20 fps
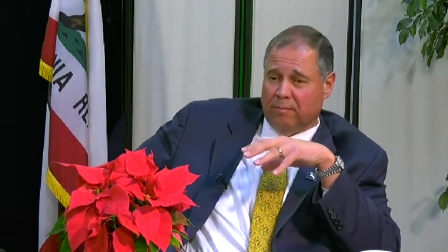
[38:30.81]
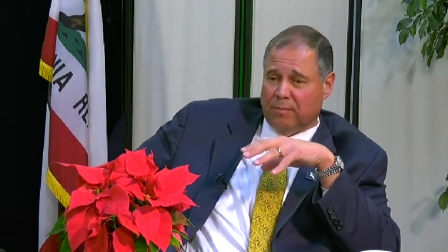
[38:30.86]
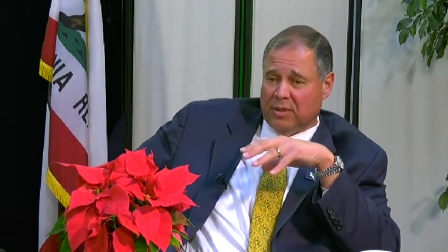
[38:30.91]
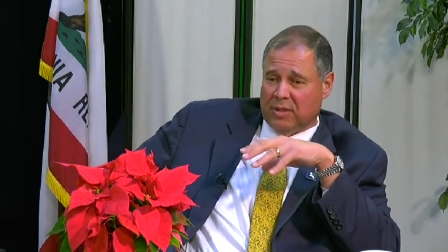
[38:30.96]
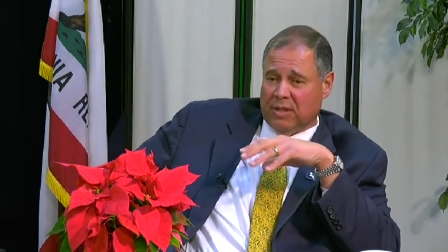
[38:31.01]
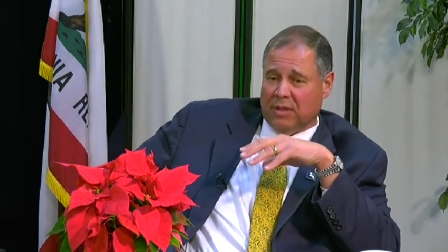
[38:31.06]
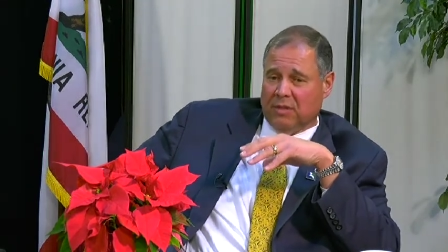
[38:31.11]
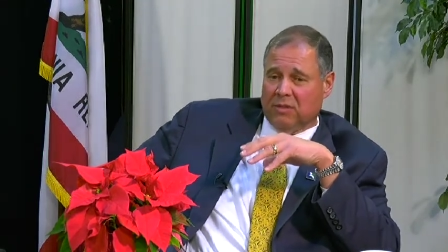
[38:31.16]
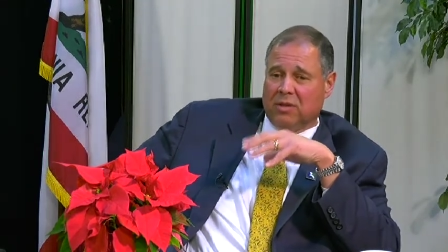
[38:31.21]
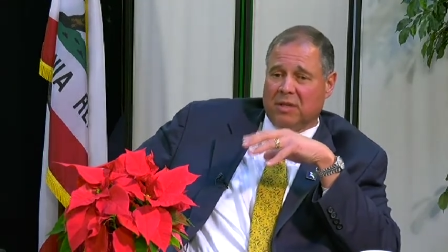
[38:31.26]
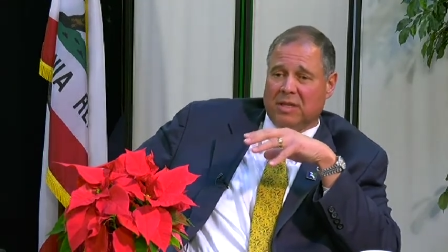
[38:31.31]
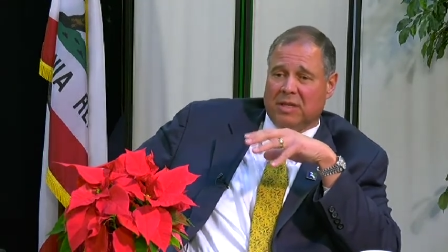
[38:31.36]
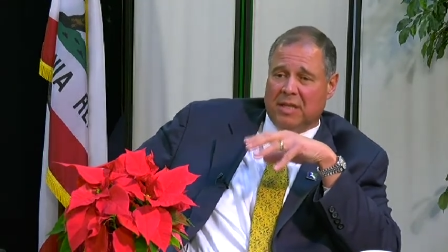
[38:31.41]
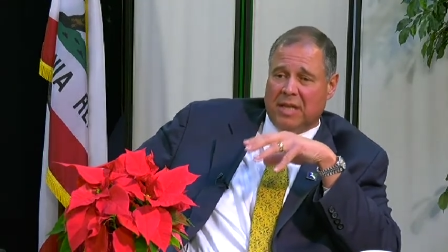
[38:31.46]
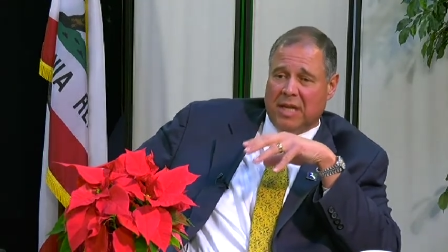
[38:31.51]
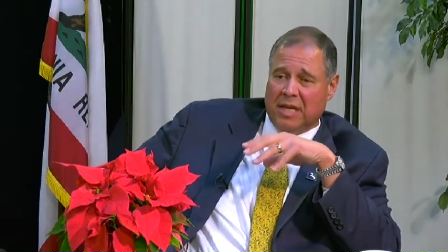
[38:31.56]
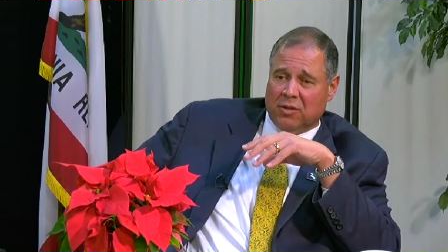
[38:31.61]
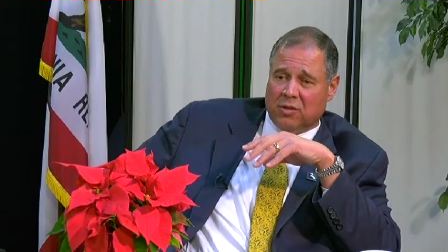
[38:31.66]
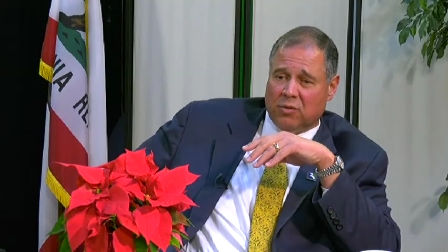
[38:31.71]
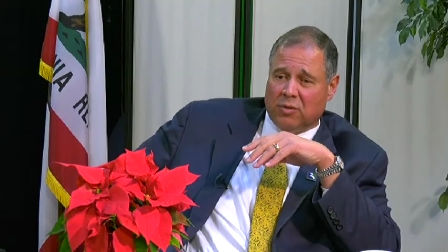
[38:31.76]
potentially
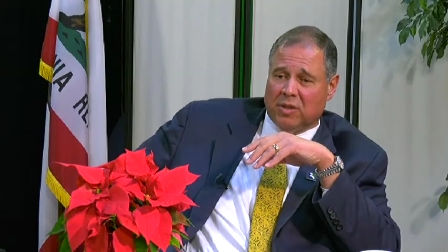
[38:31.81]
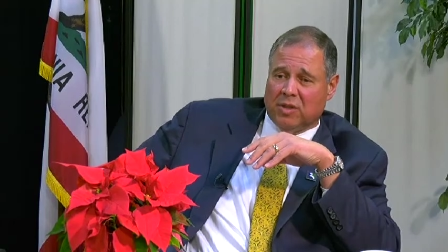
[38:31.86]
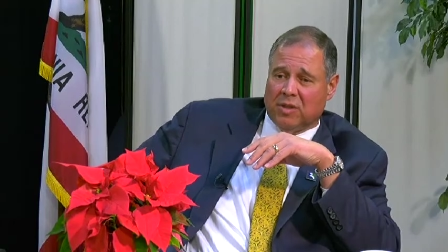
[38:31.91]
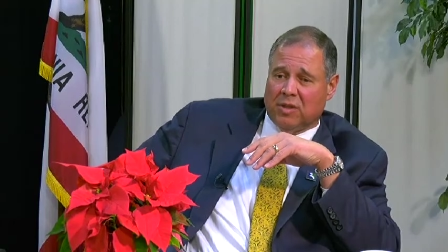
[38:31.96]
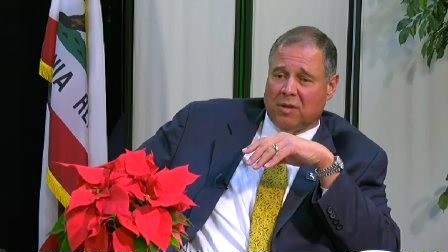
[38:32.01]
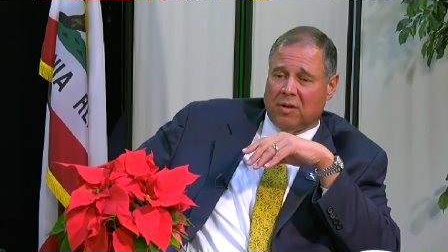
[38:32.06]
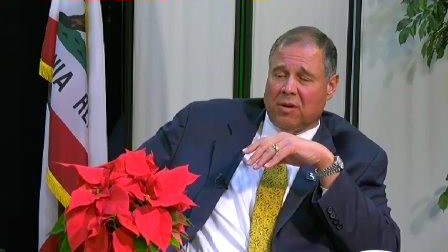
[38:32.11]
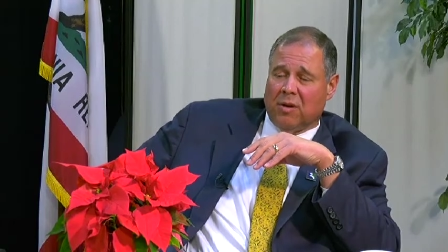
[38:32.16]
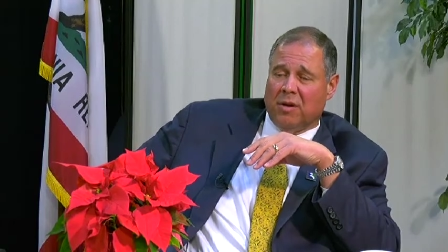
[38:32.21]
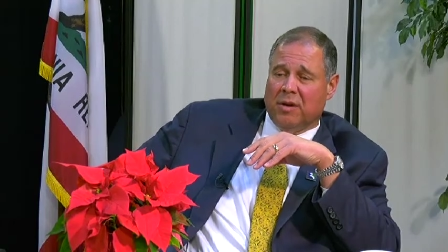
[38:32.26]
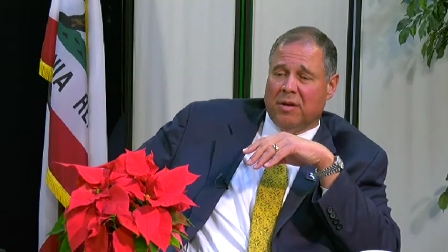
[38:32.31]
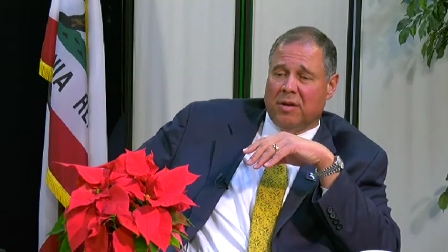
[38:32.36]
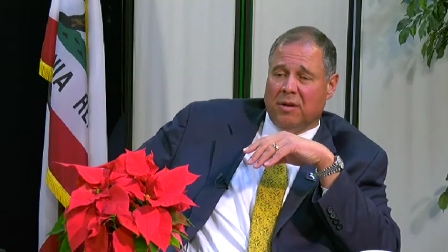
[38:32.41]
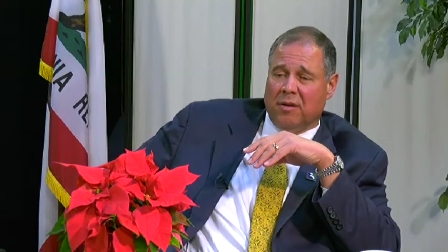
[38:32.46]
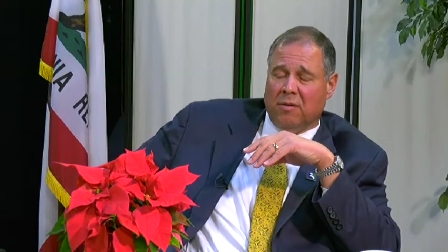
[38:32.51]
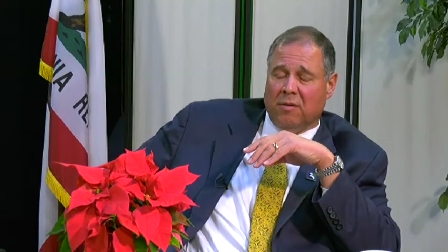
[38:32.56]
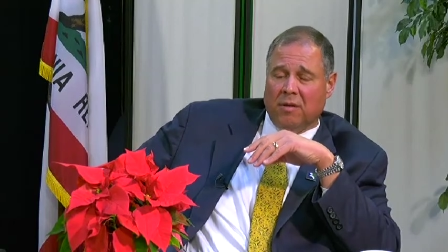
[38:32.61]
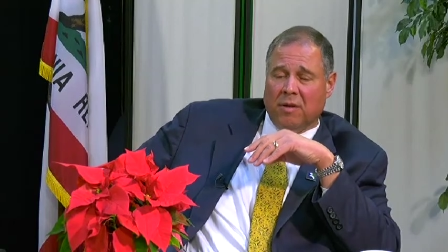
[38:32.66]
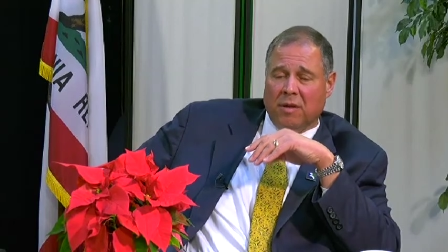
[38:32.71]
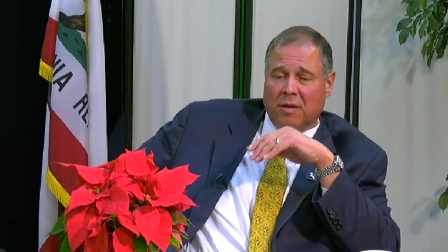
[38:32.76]
dangerous
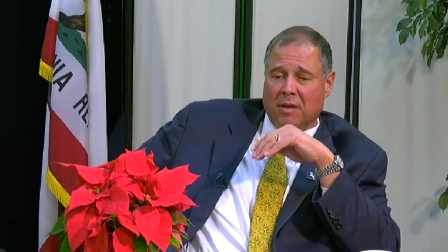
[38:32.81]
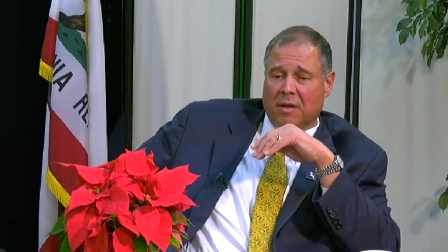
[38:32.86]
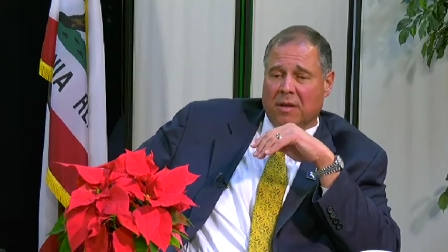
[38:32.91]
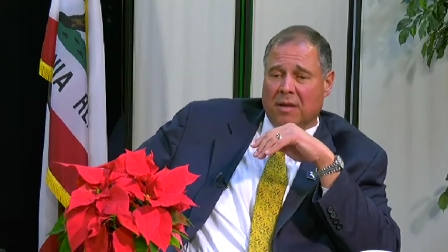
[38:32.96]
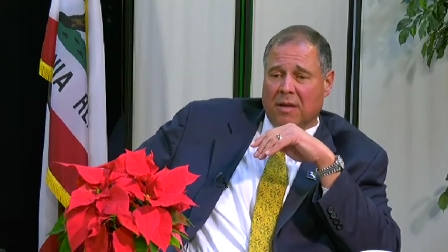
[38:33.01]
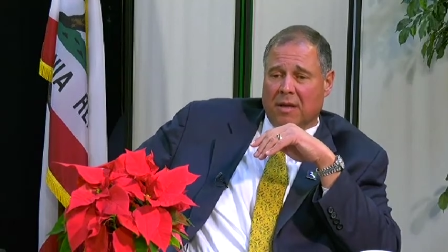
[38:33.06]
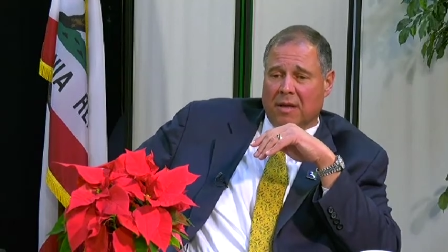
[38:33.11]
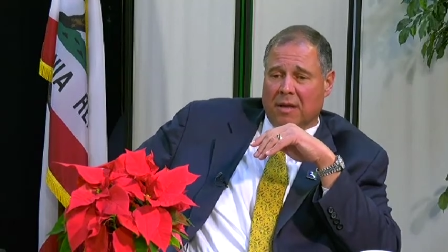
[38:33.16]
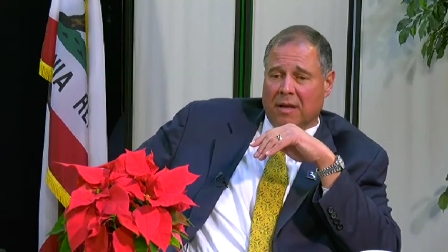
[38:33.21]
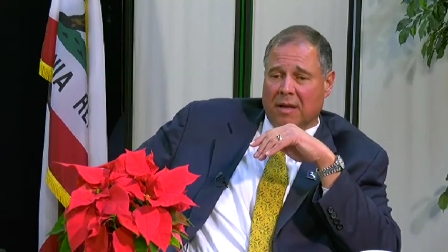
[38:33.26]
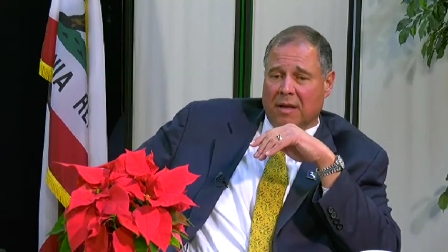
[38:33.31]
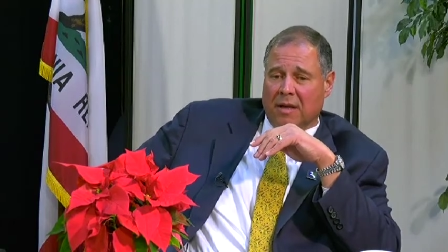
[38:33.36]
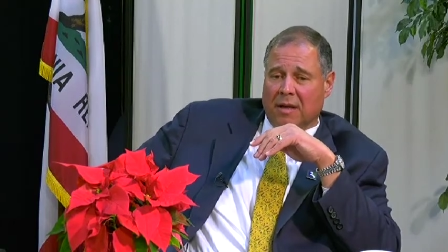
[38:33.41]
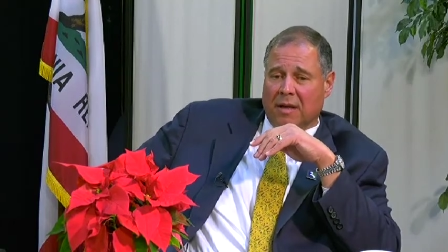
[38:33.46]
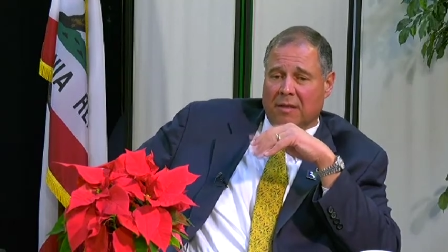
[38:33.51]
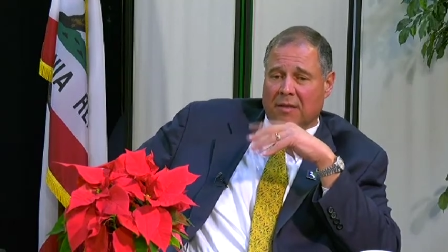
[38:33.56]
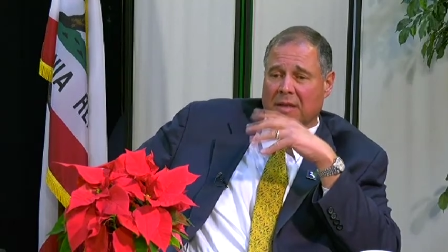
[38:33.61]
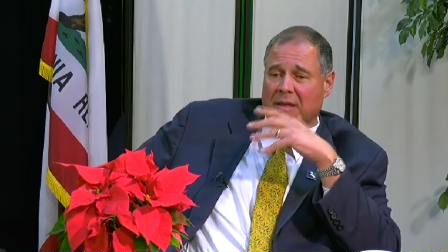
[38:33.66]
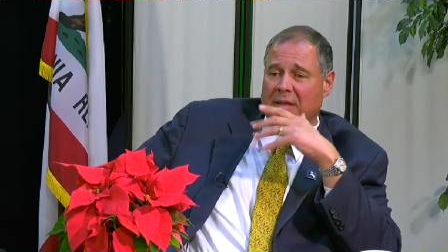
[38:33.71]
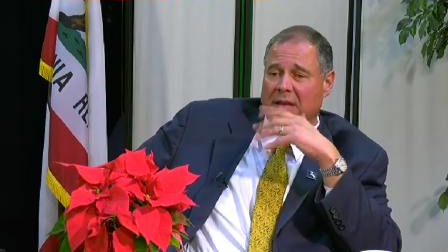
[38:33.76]
scenario
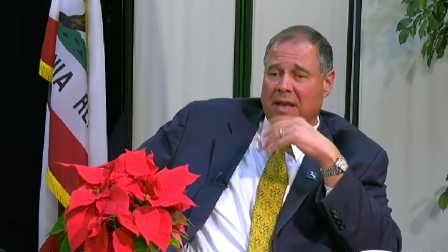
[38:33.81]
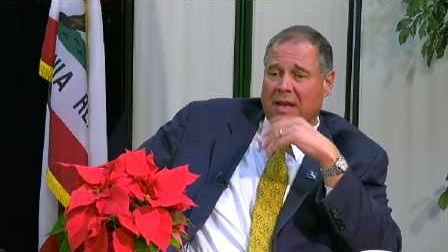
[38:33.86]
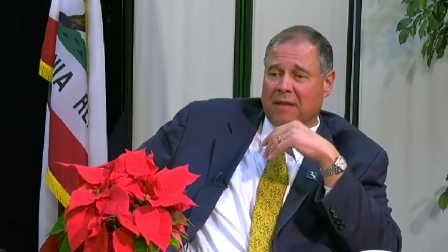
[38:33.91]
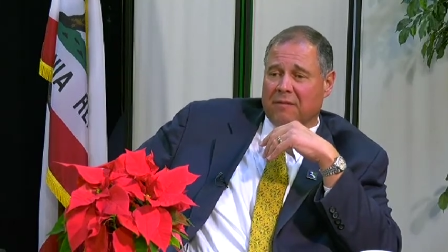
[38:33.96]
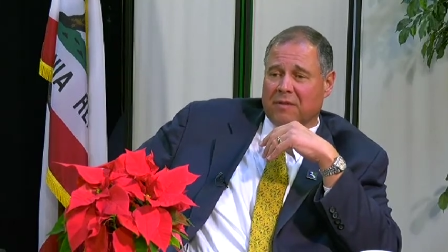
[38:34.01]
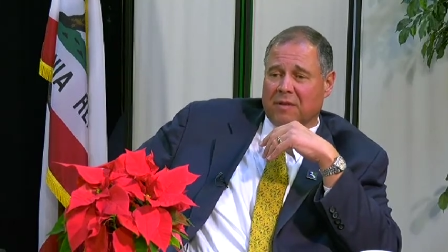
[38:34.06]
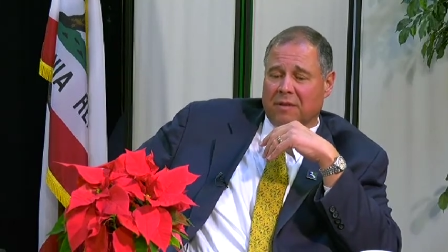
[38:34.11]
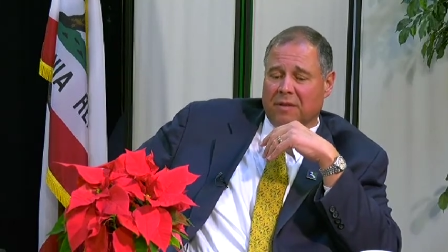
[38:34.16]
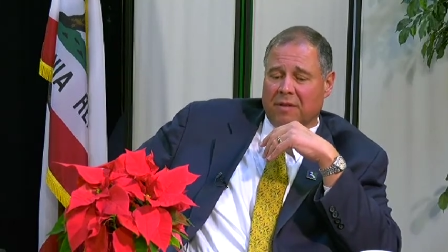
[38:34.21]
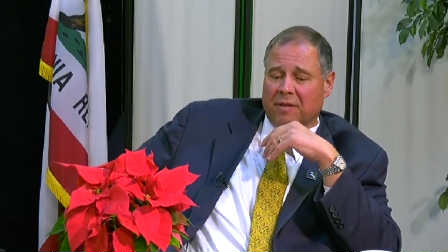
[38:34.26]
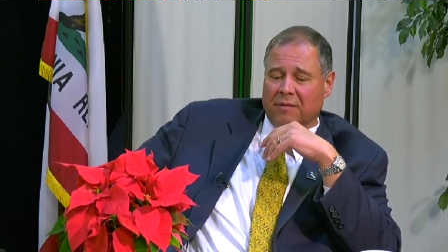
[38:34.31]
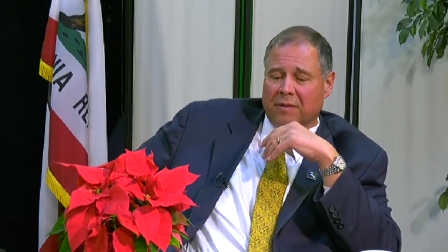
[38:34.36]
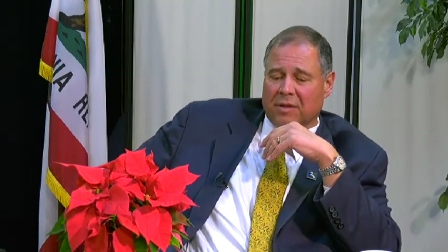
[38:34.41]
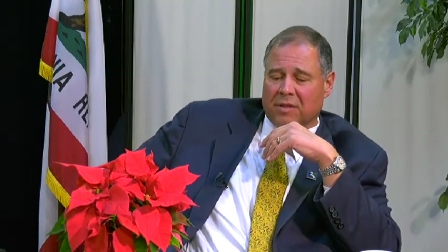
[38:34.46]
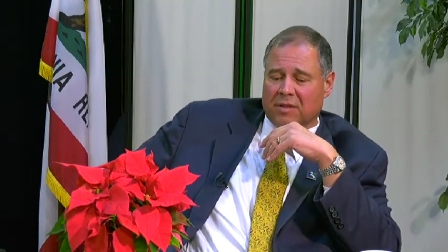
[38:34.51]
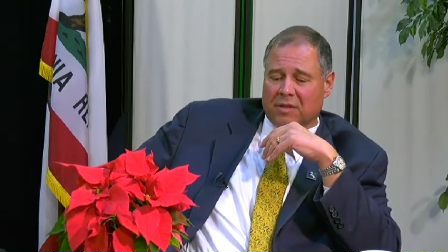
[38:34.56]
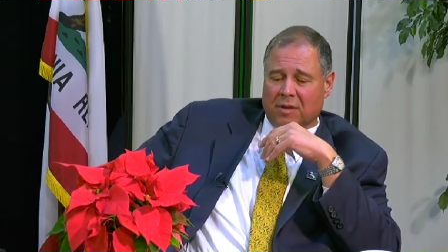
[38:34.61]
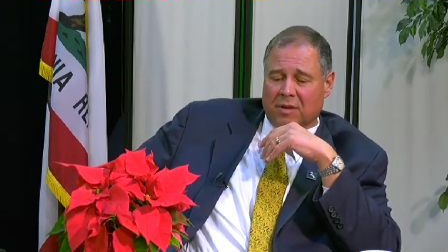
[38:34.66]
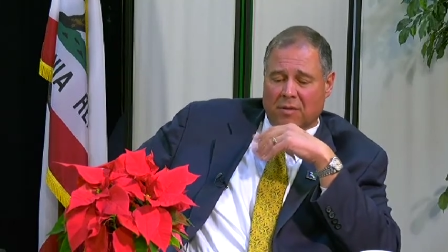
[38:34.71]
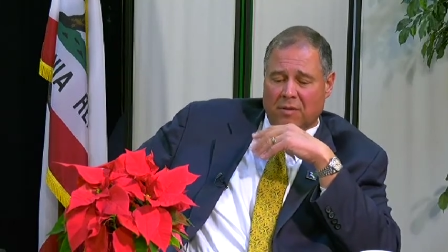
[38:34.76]
uh, that they have to live
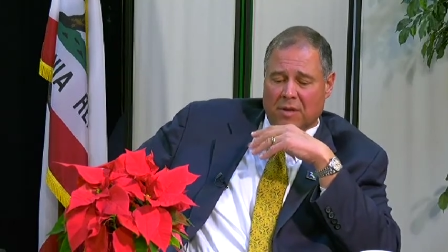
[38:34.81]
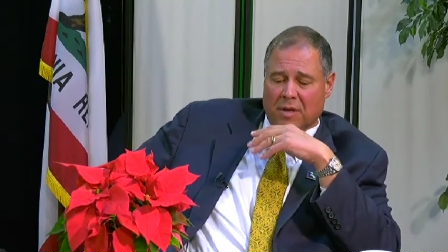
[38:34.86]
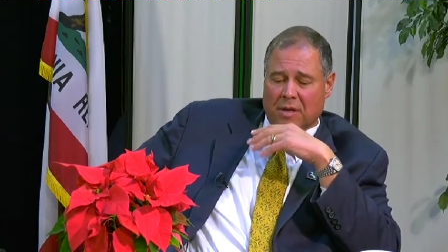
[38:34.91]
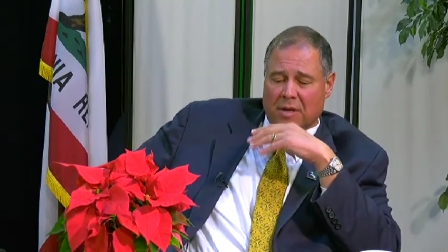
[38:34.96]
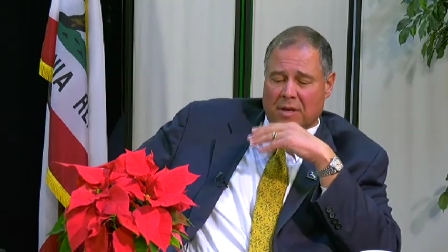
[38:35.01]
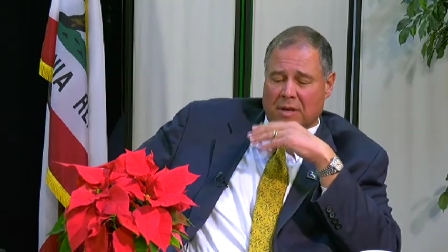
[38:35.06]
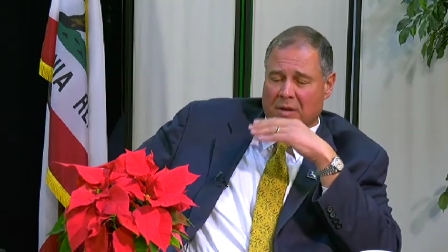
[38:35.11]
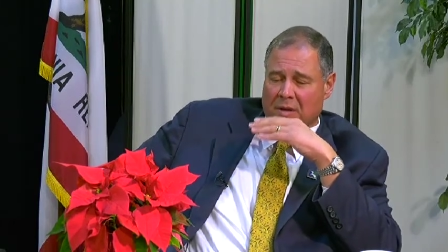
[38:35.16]
with. So